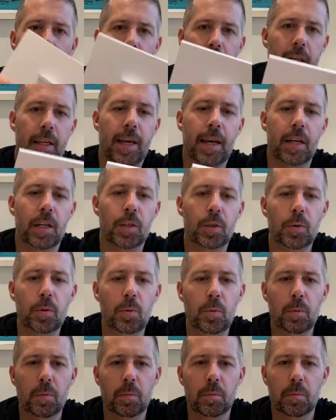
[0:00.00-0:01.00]
again, it's
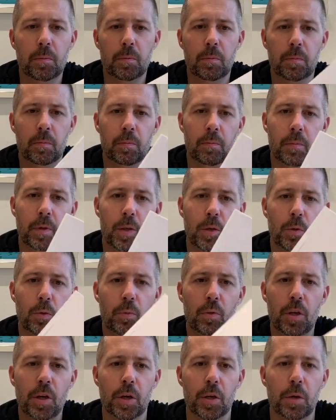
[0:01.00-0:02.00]
all
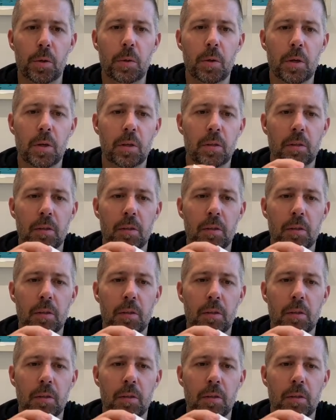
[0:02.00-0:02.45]
new,